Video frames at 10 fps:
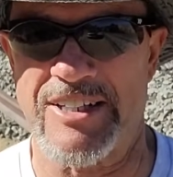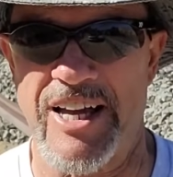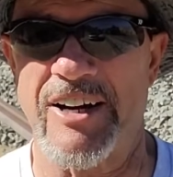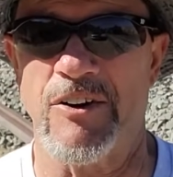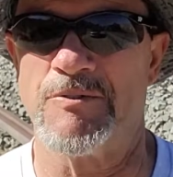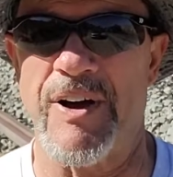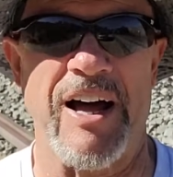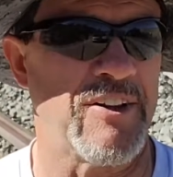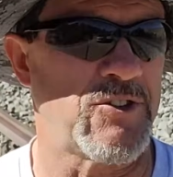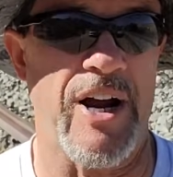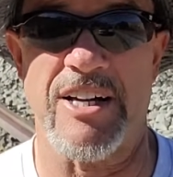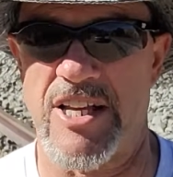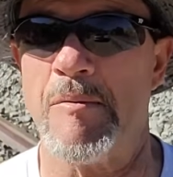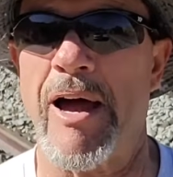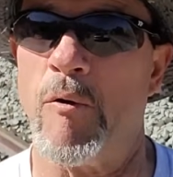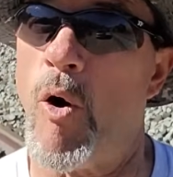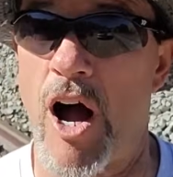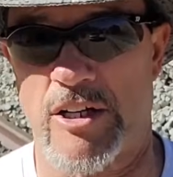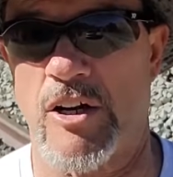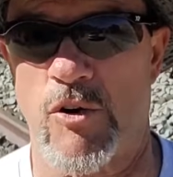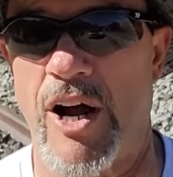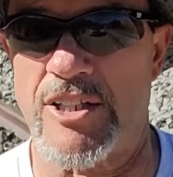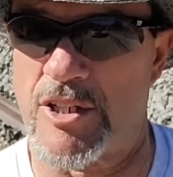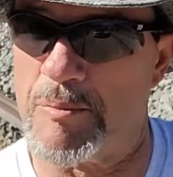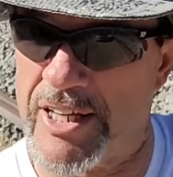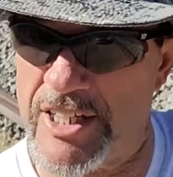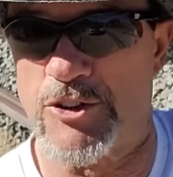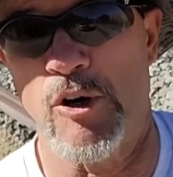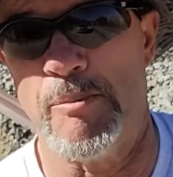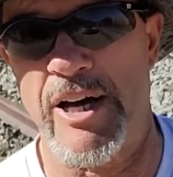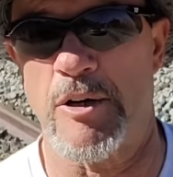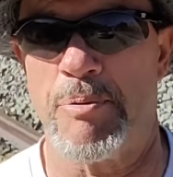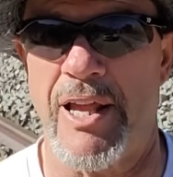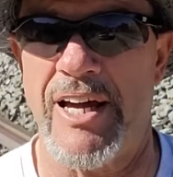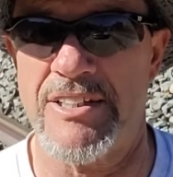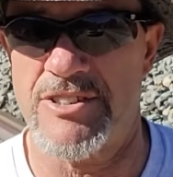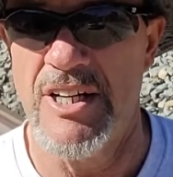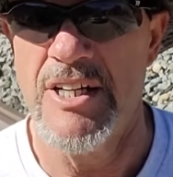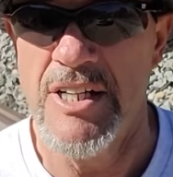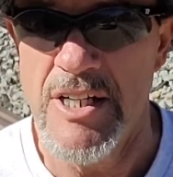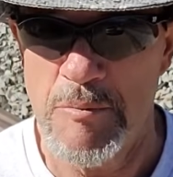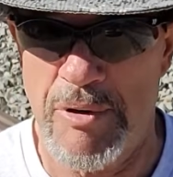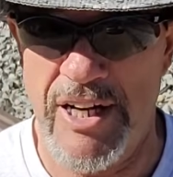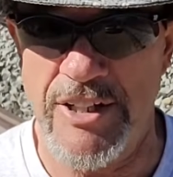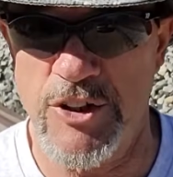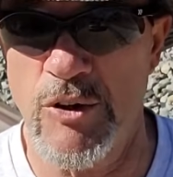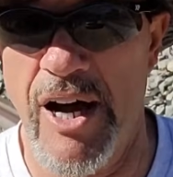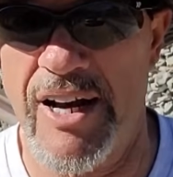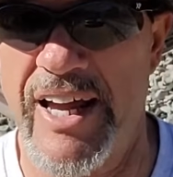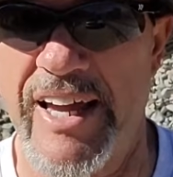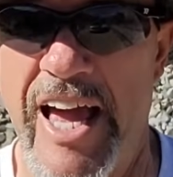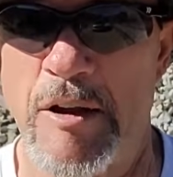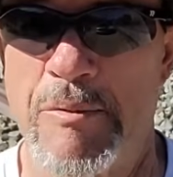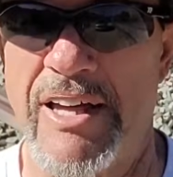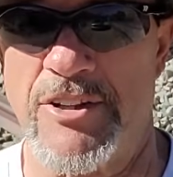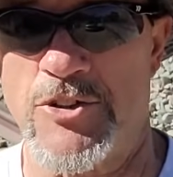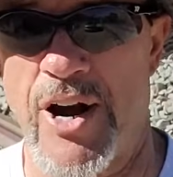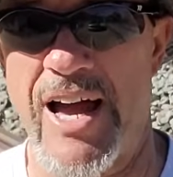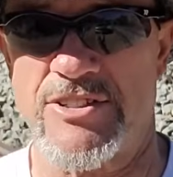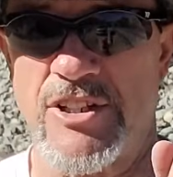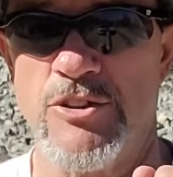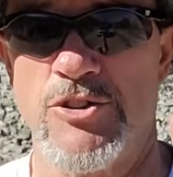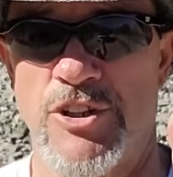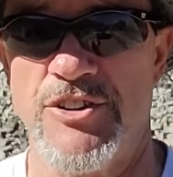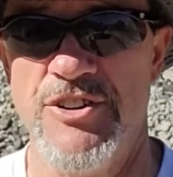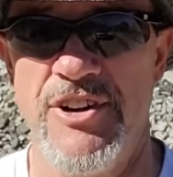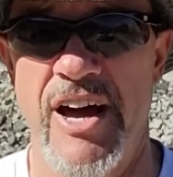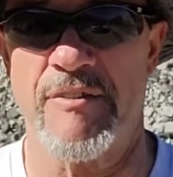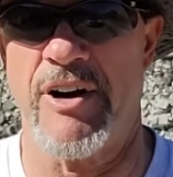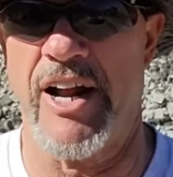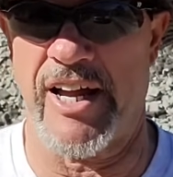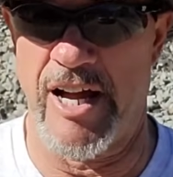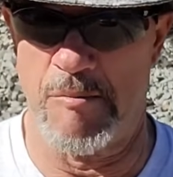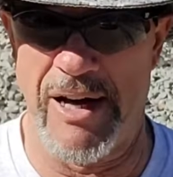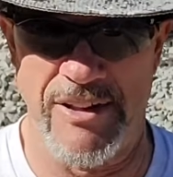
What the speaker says: I don't foul the tracks. I might walk across them to get to a better place, but I do not hang out by the tracks, and you should never hang out by